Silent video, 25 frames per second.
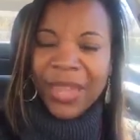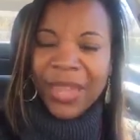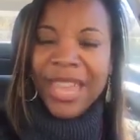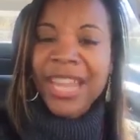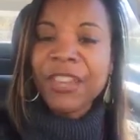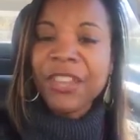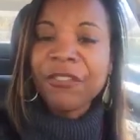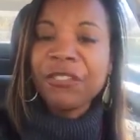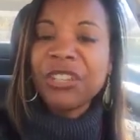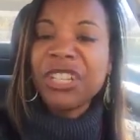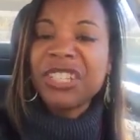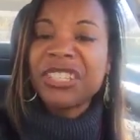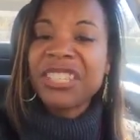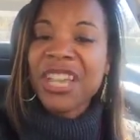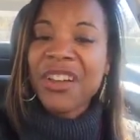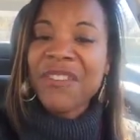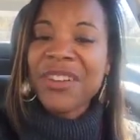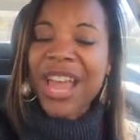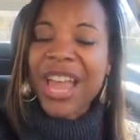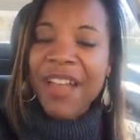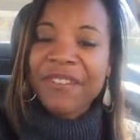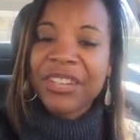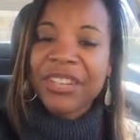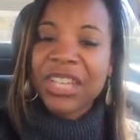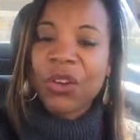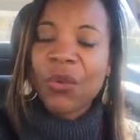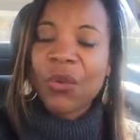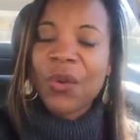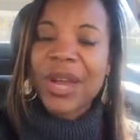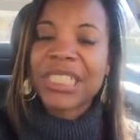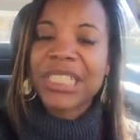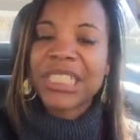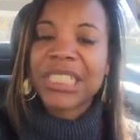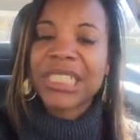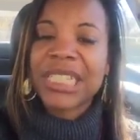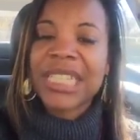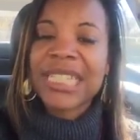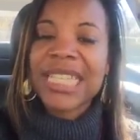And if you don't have any
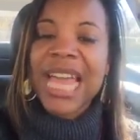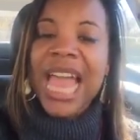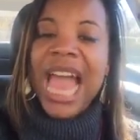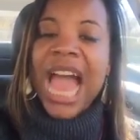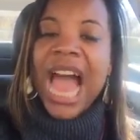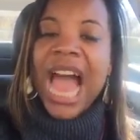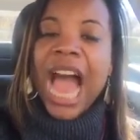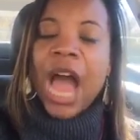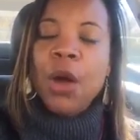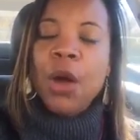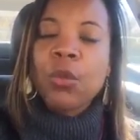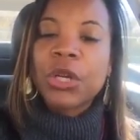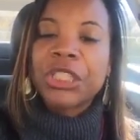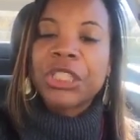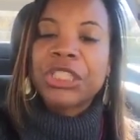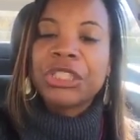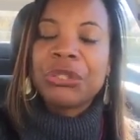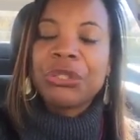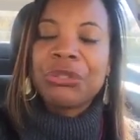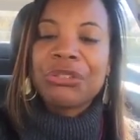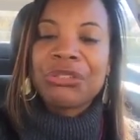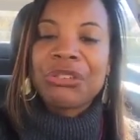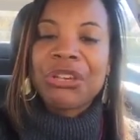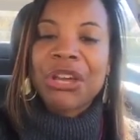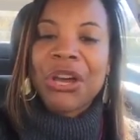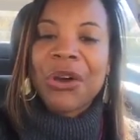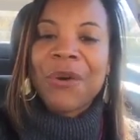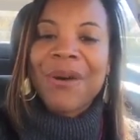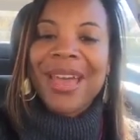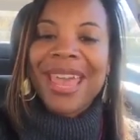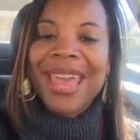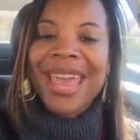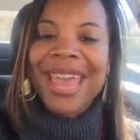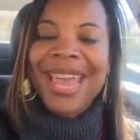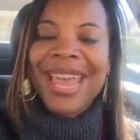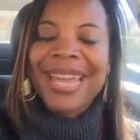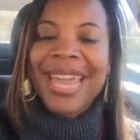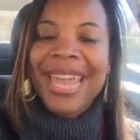questions, I want you to go
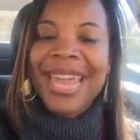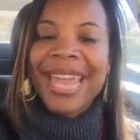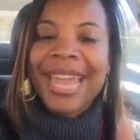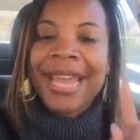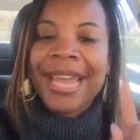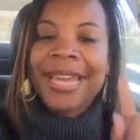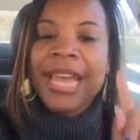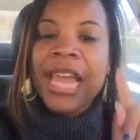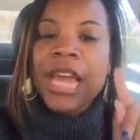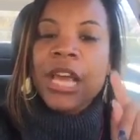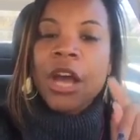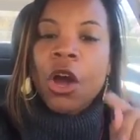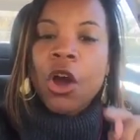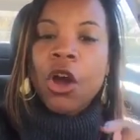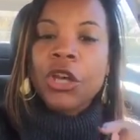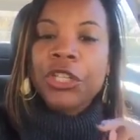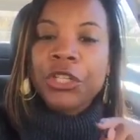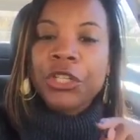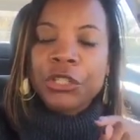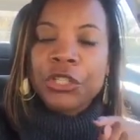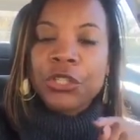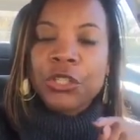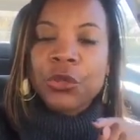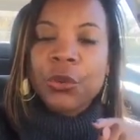ahead and on your